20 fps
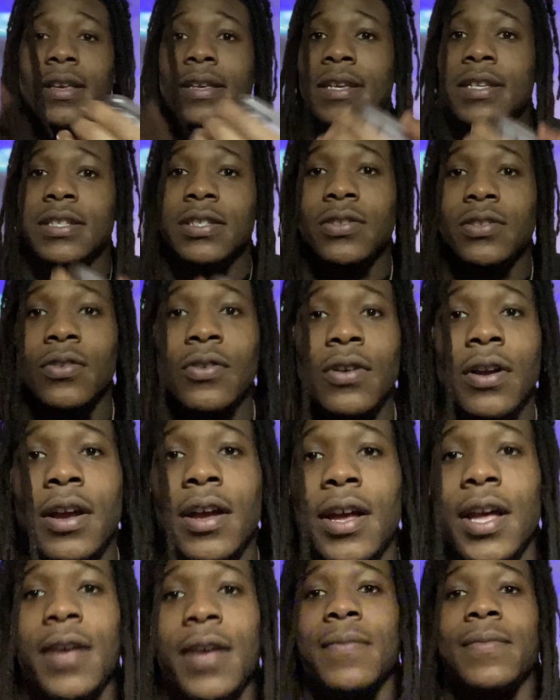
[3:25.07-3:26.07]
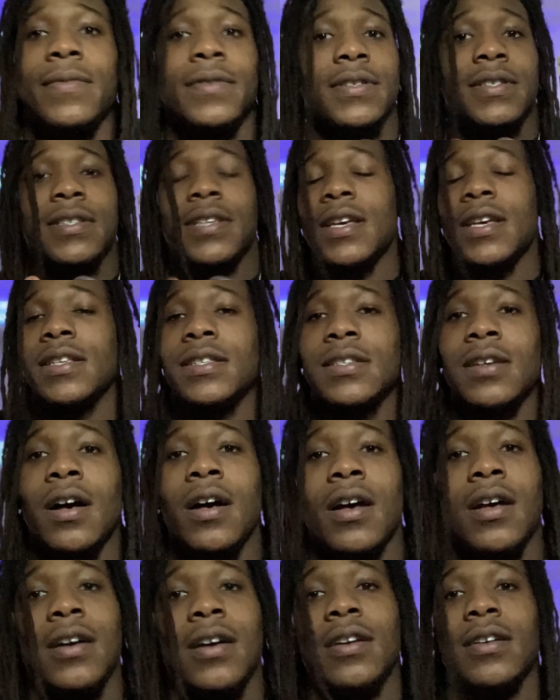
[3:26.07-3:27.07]
Instagram,
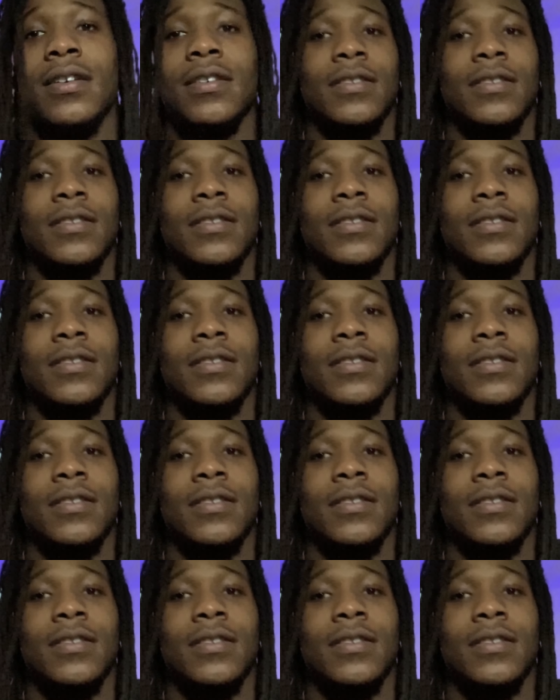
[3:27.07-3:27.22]
TikTok,